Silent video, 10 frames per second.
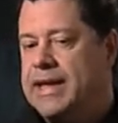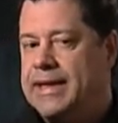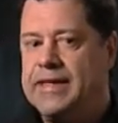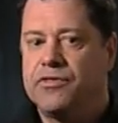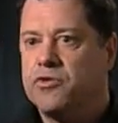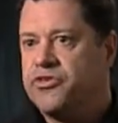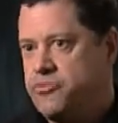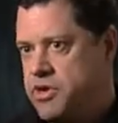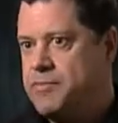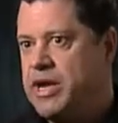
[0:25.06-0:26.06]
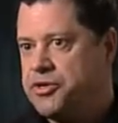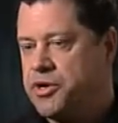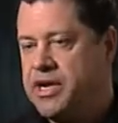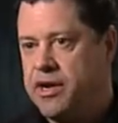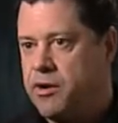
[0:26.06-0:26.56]
hit those 3
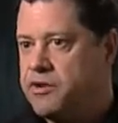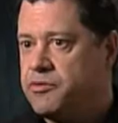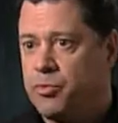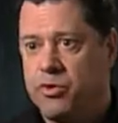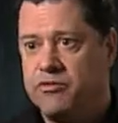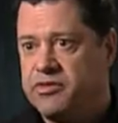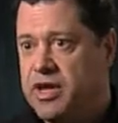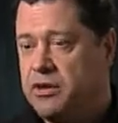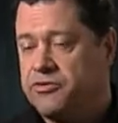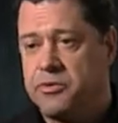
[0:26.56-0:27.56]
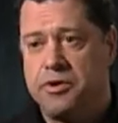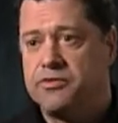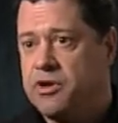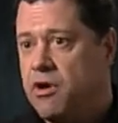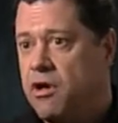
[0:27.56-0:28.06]
major key areas: improve sales,
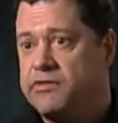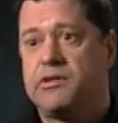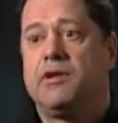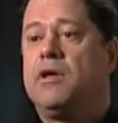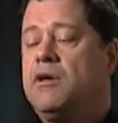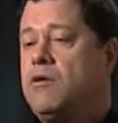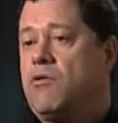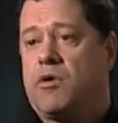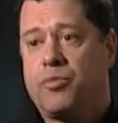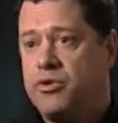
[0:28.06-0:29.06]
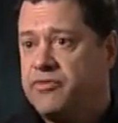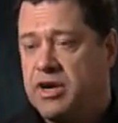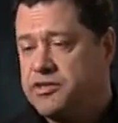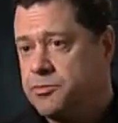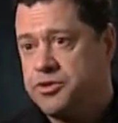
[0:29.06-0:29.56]
reduce cost, or improve
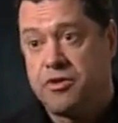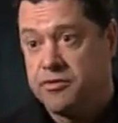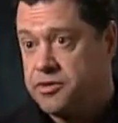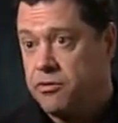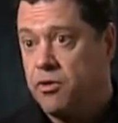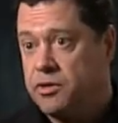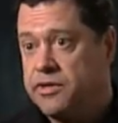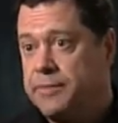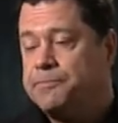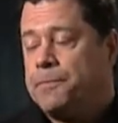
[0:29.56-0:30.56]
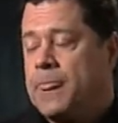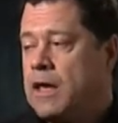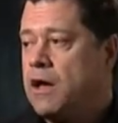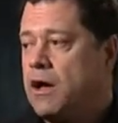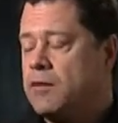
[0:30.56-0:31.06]
customer service or loyalty.
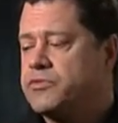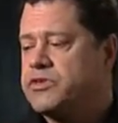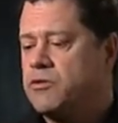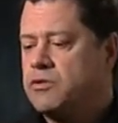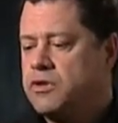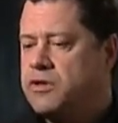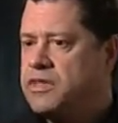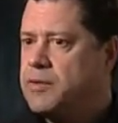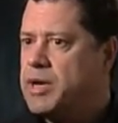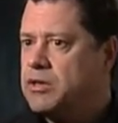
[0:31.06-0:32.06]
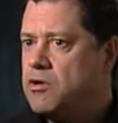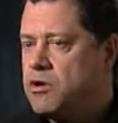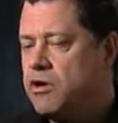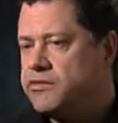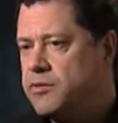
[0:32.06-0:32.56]
So the good thing about
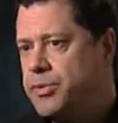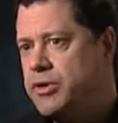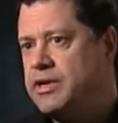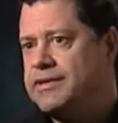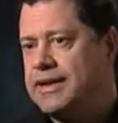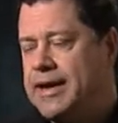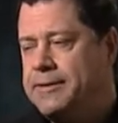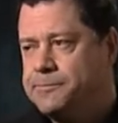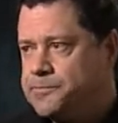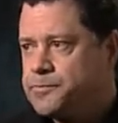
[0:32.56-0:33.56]
low-cost computing today,